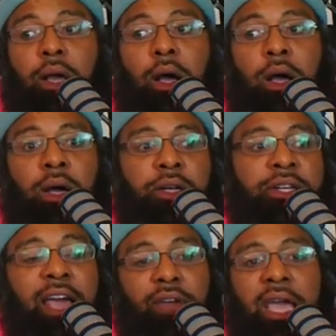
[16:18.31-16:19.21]

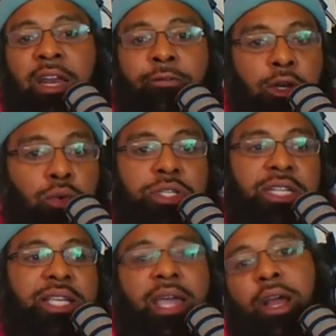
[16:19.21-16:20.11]
Devin Haney for losing and
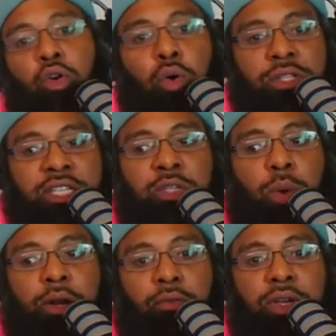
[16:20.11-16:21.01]
saying, of course, this is
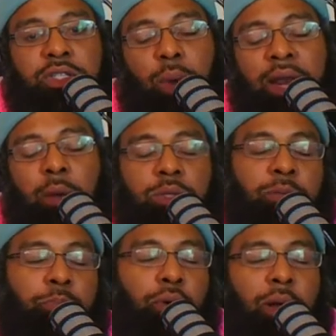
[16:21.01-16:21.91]
one of the reasons why, and that was the
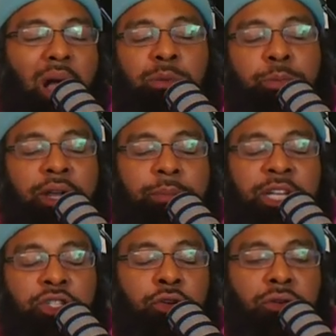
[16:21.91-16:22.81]
point I was bringing up that
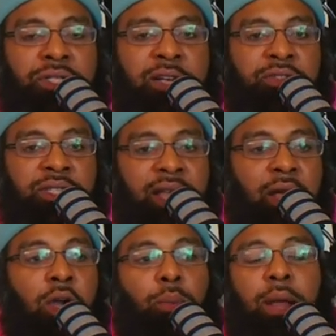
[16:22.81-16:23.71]
Shakur Stevenson's thing,
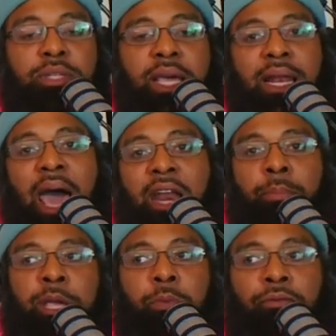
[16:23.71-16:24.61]
when they were saying a lot of them
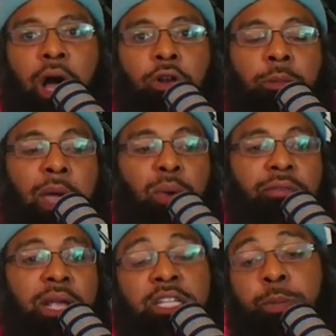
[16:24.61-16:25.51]
people follow the Mayweather
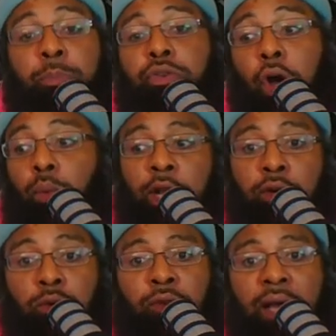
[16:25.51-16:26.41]
thing because people don't want to
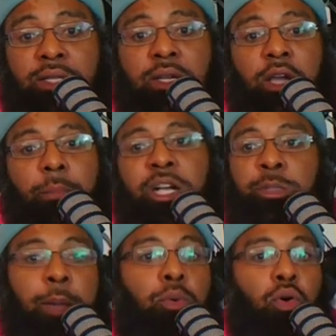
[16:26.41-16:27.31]
lose fights because
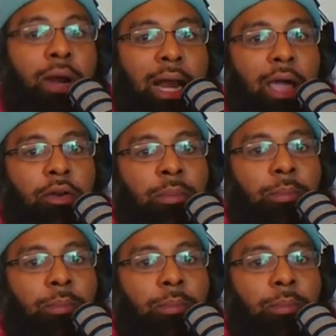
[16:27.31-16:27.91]
people going to clown them.